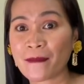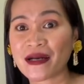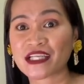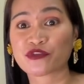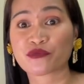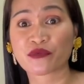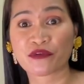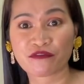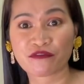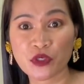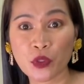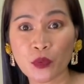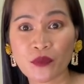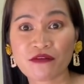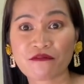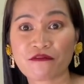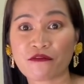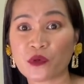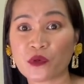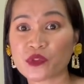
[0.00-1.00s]
but
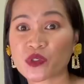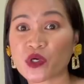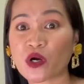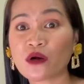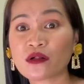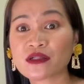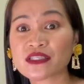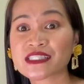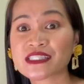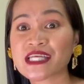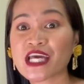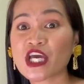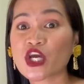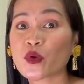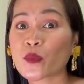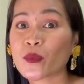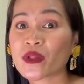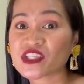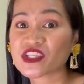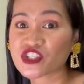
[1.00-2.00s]
reviewing phone calls
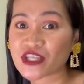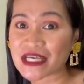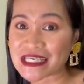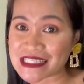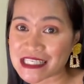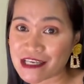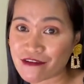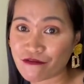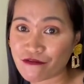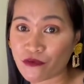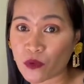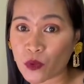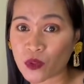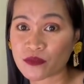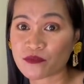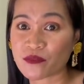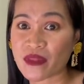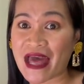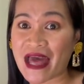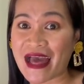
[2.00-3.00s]
will just
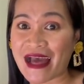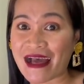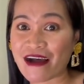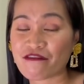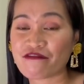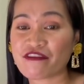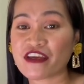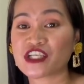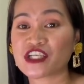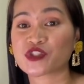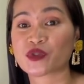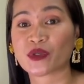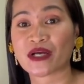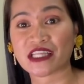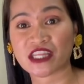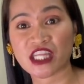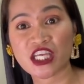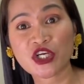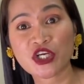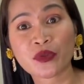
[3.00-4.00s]
involve having to
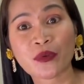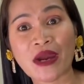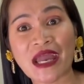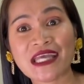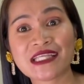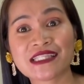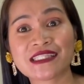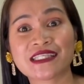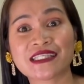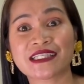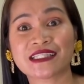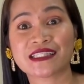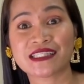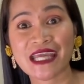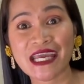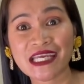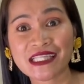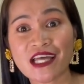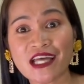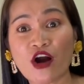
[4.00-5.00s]
categorize the
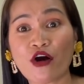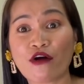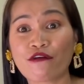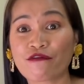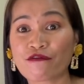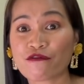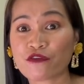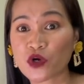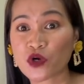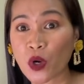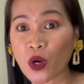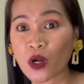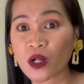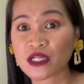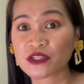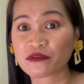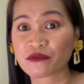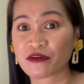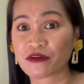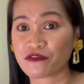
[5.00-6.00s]
data of
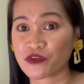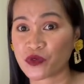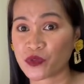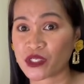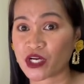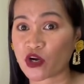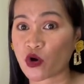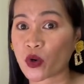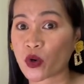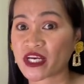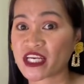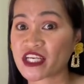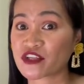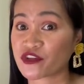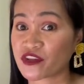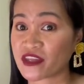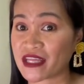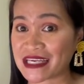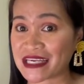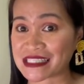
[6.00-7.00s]
call reviewed according to
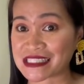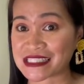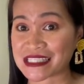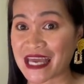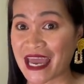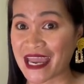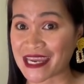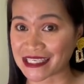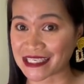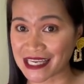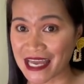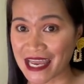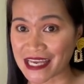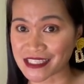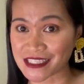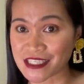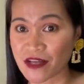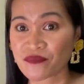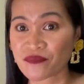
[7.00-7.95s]
this guideline.